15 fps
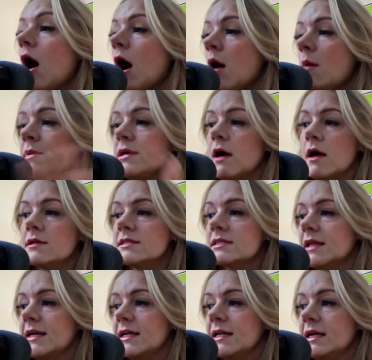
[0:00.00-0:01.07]
ambient
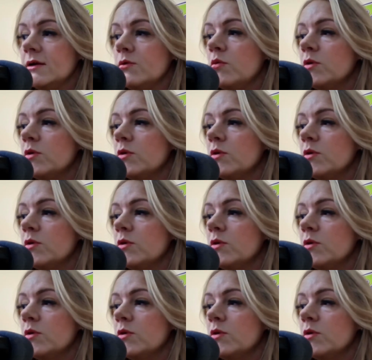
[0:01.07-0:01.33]
lighting,